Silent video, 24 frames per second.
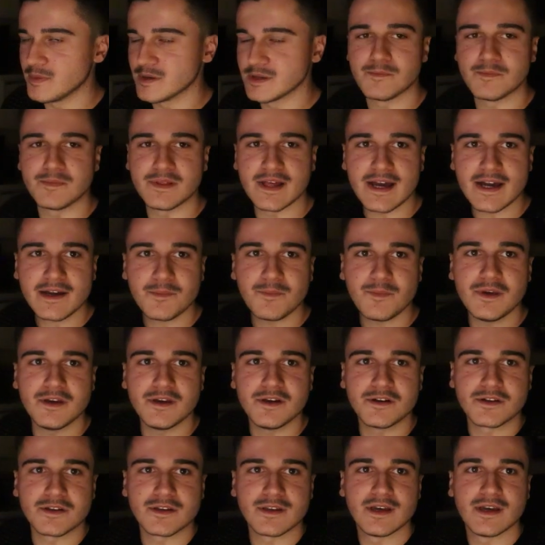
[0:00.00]

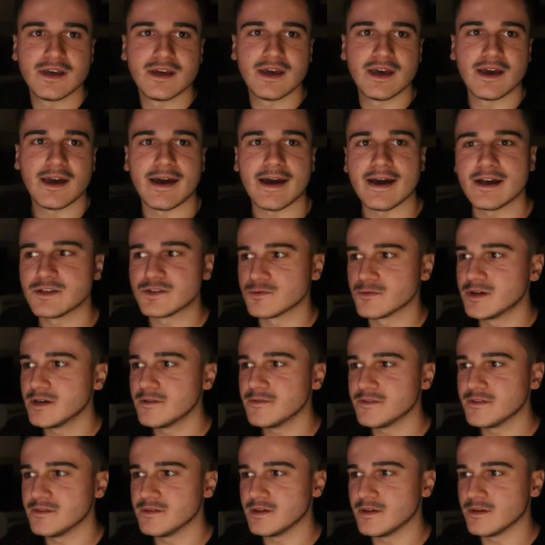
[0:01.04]
Blackbeard has one
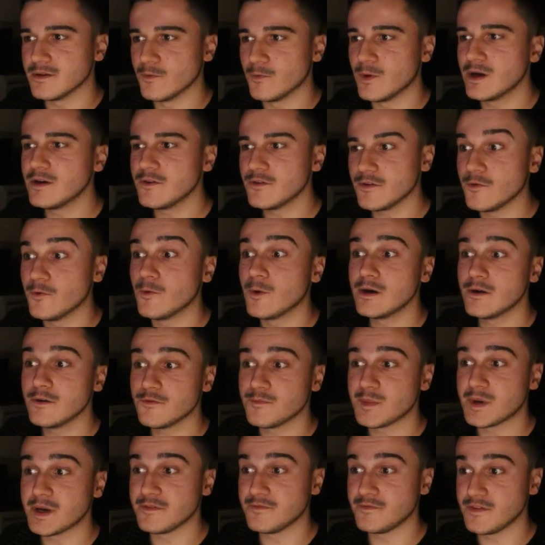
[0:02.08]
of
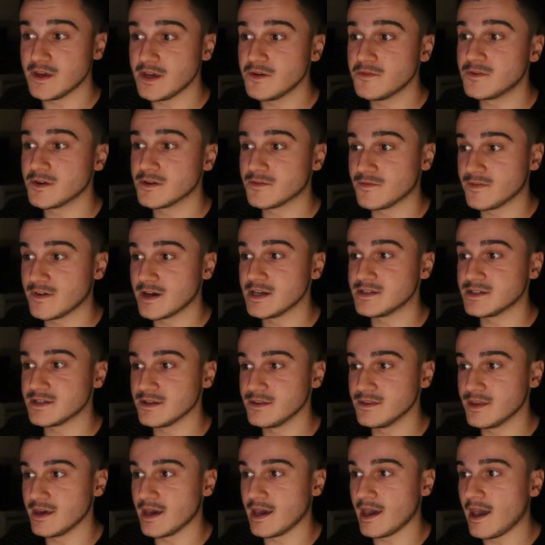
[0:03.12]
my favorite fights
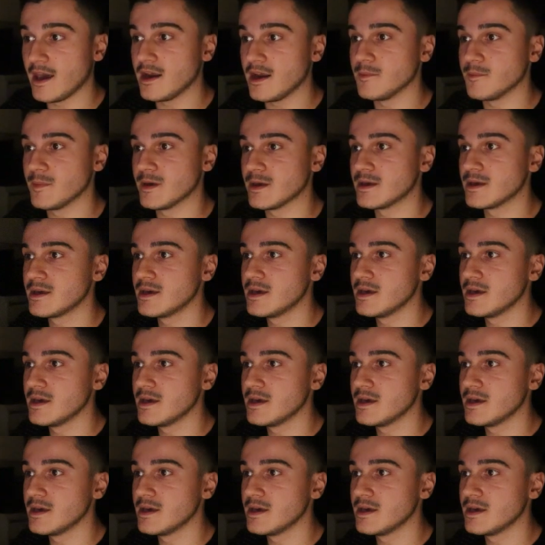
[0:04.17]
in the anime.